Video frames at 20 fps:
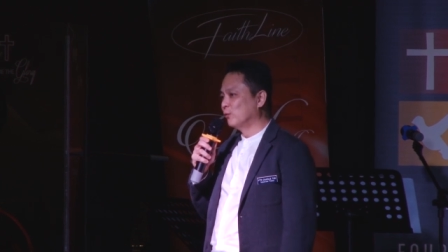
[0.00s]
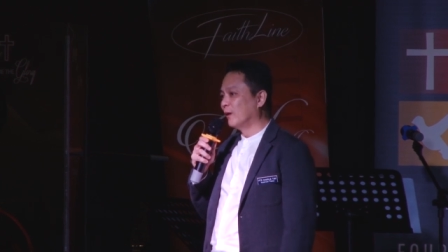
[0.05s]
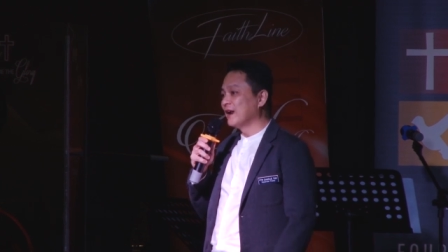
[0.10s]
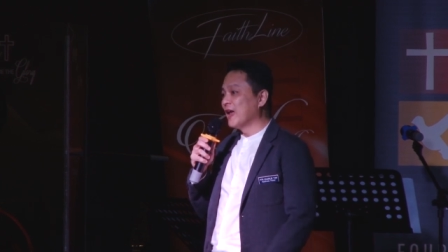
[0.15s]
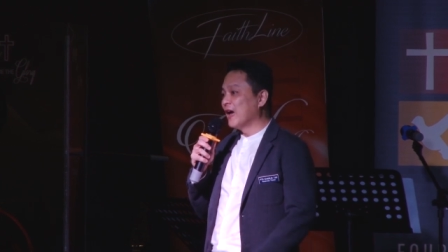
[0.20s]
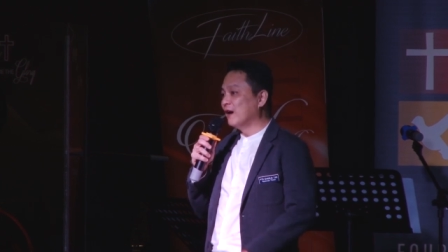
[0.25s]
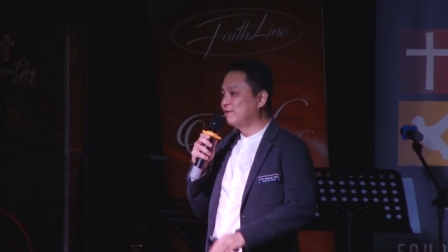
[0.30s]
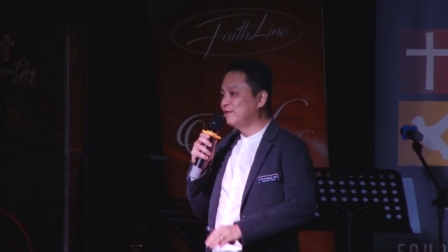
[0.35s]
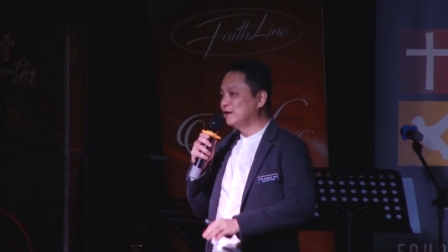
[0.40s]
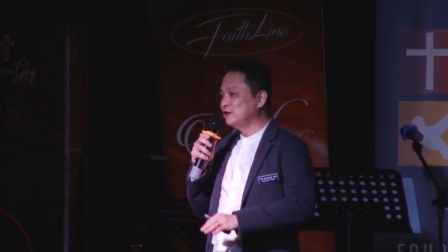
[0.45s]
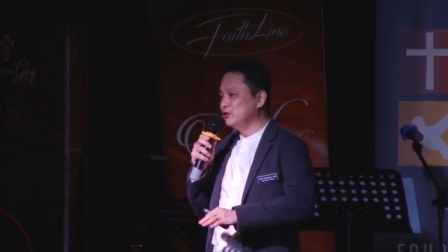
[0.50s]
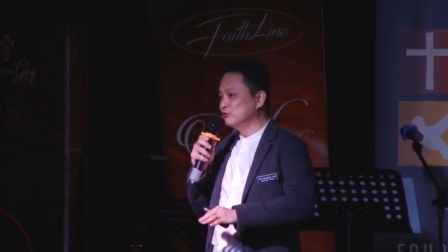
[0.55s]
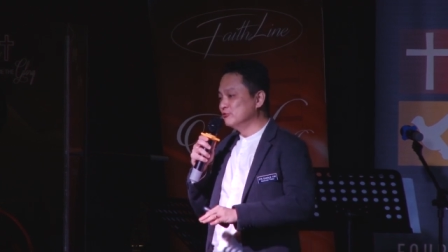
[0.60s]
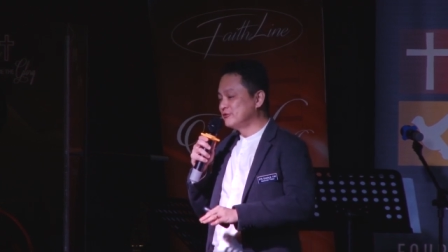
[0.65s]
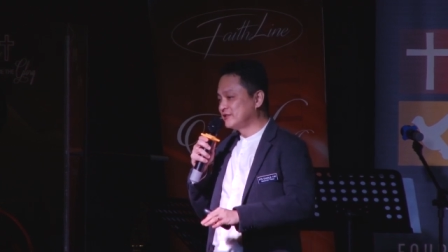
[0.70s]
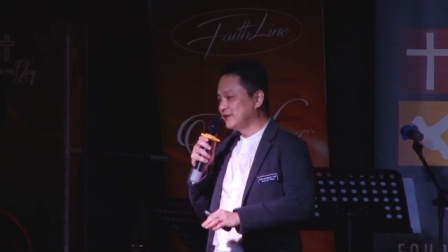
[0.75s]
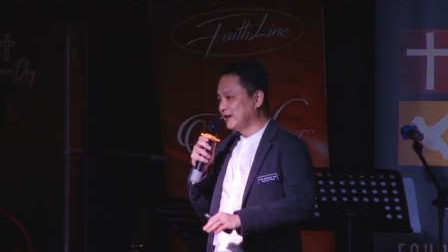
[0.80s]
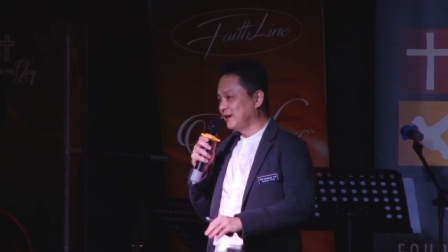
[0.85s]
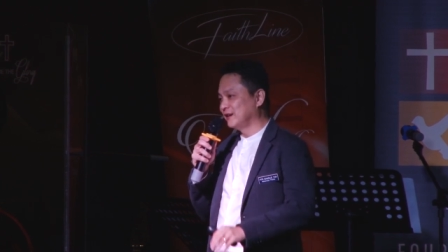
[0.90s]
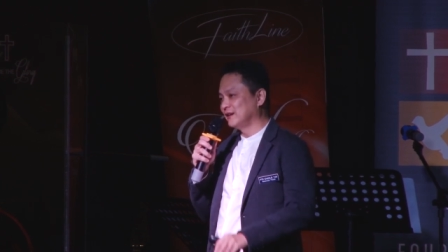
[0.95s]
Whatever
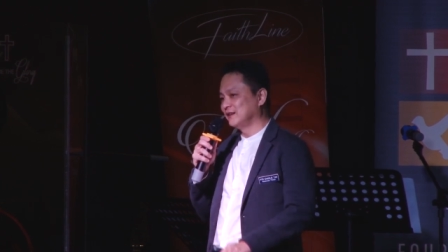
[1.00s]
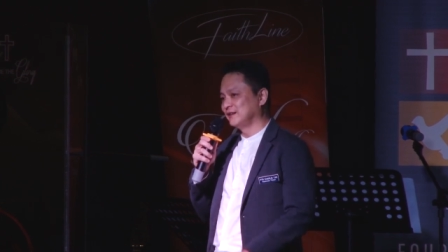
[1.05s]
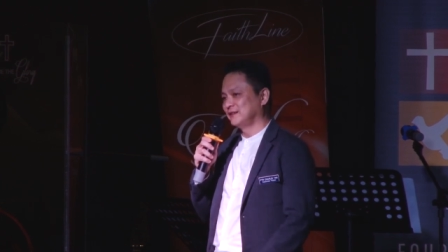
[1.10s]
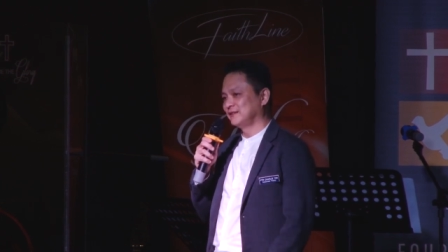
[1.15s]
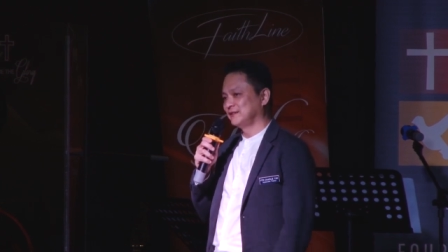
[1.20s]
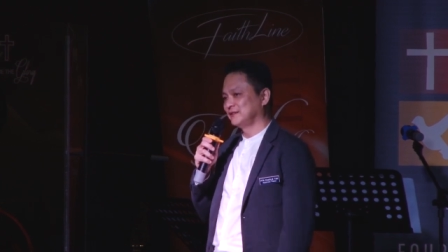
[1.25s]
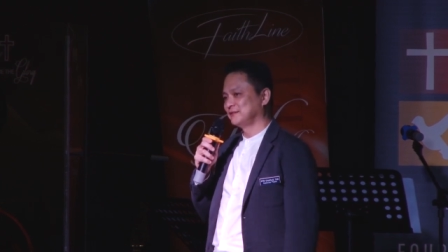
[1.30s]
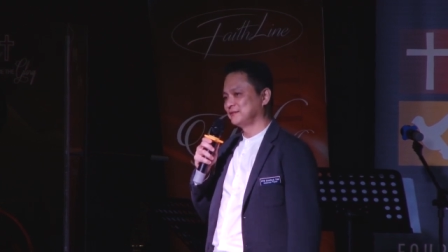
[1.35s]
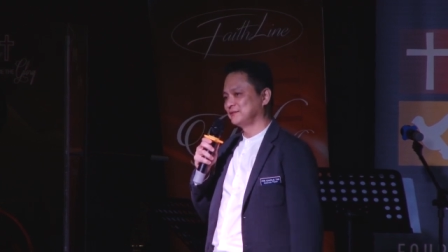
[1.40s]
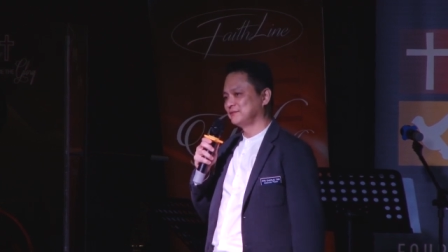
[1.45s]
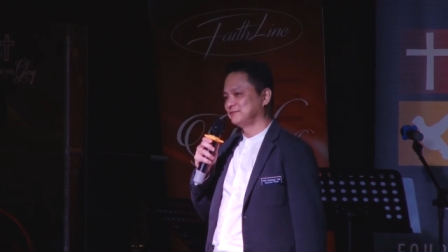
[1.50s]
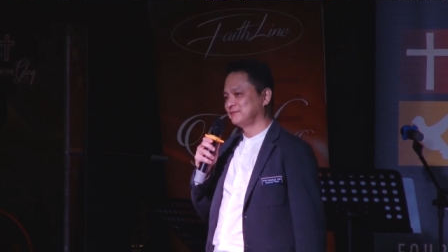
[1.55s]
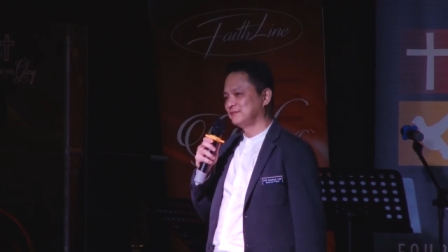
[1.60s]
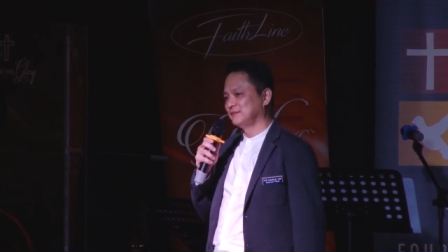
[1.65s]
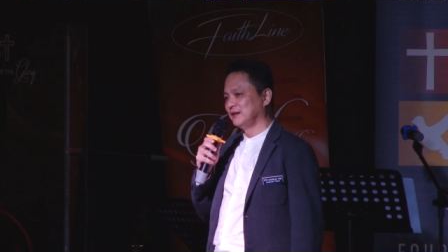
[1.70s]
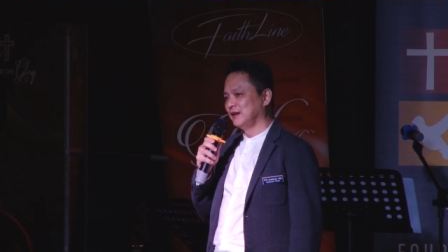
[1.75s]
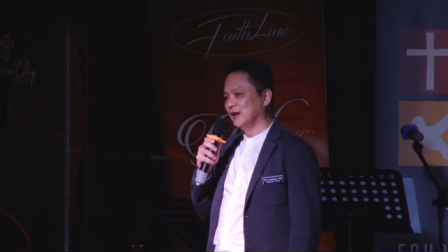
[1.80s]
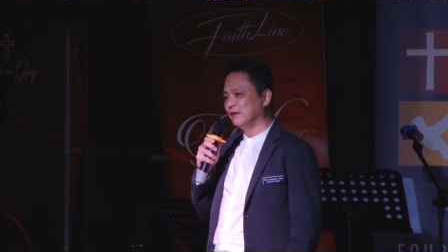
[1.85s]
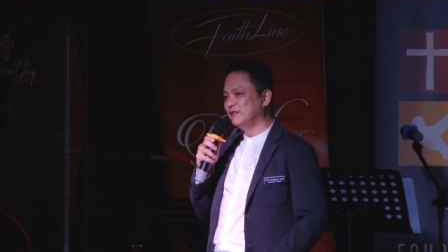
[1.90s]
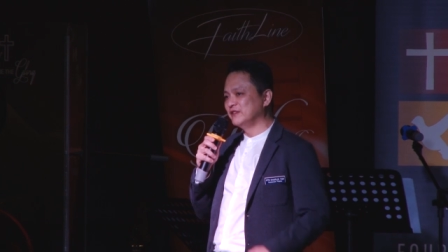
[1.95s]
you sing,
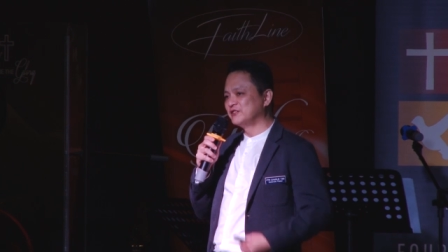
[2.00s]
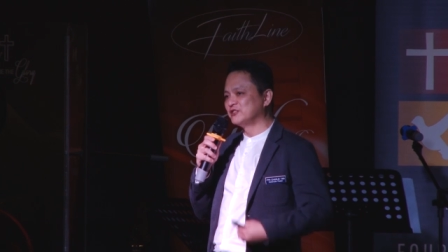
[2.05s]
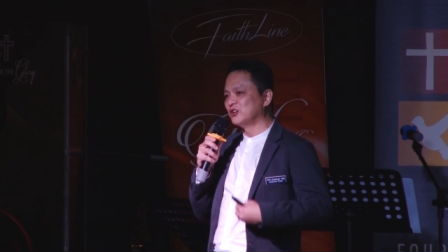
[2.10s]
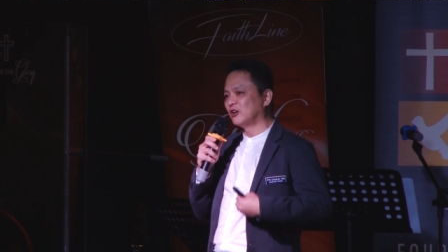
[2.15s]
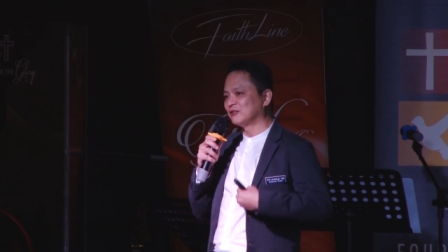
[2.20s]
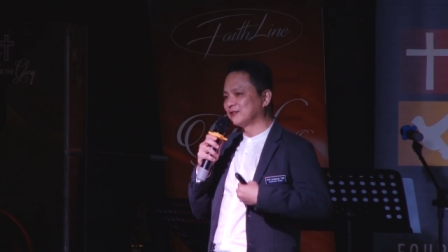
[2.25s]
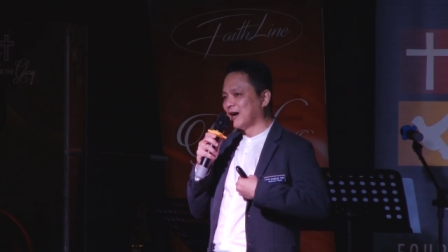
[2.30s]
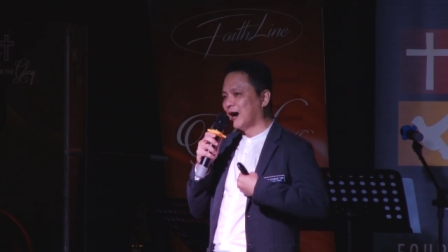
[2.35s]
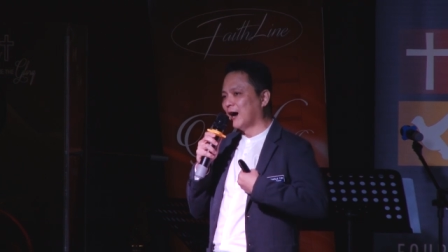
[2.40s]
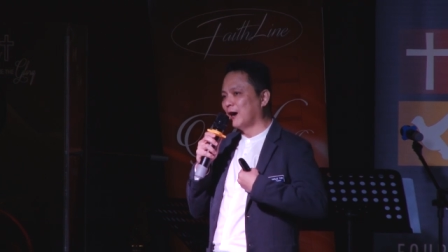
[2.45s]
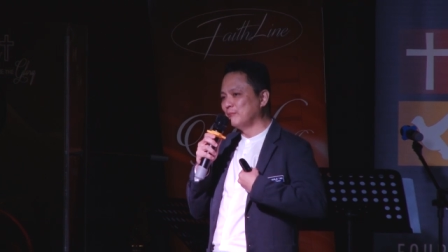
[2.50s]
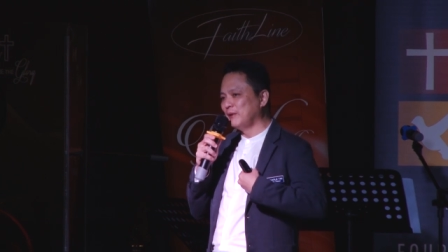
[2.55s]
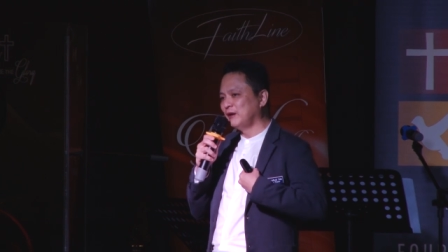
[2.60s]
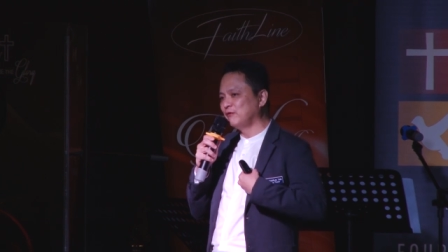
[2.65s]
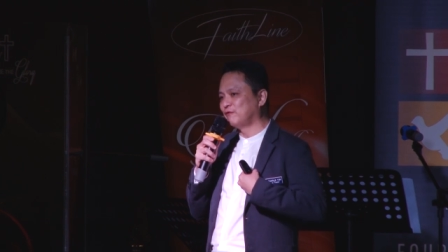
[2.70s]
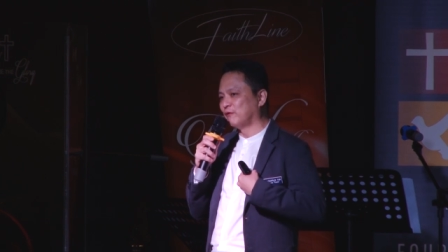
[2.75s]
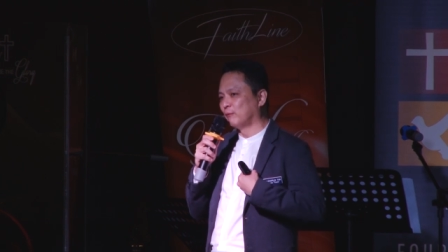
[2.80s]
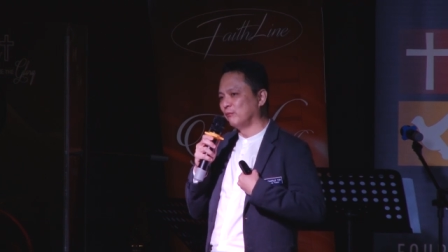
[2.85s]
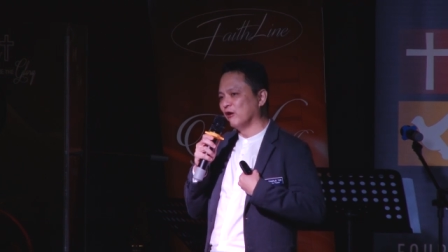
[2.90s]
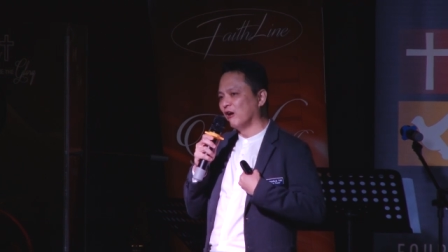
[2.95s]
if it's not
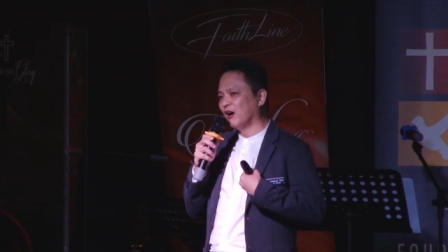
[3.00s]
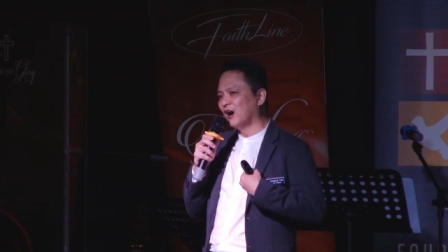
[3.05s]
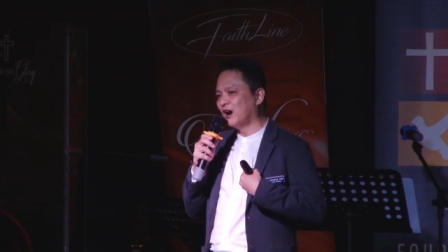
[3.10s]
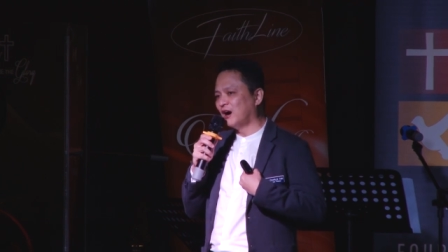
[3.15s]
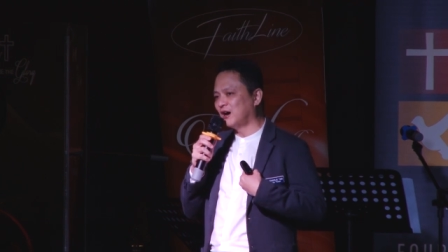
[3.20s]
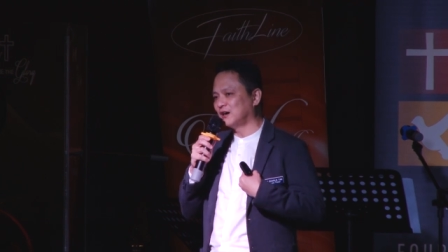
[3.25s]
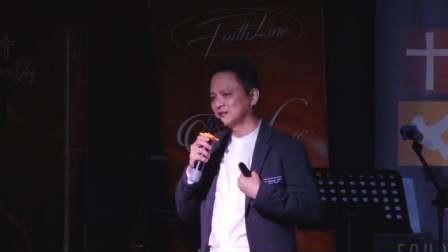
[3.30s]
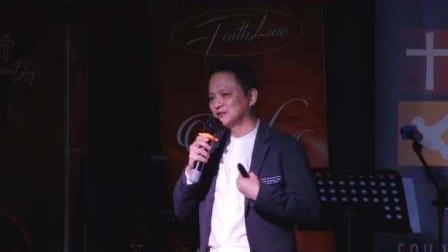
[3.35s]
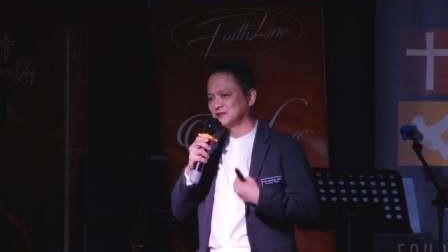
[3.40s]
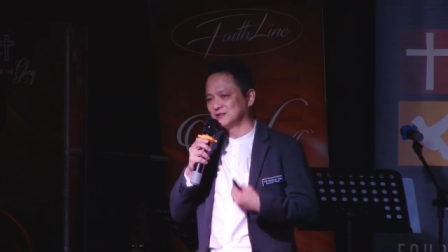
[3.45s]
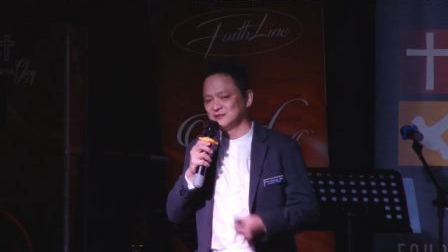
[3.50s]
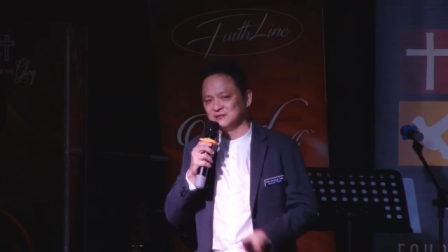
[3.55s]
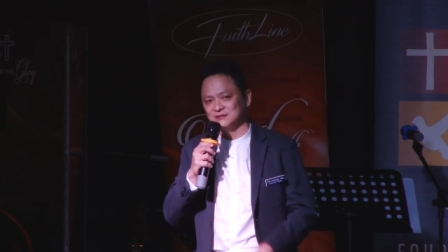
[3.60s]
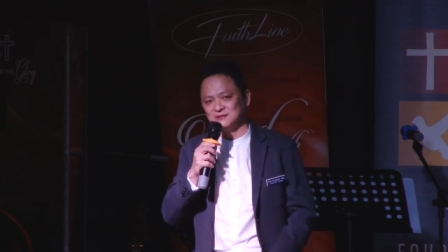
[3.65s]
coming from your heart,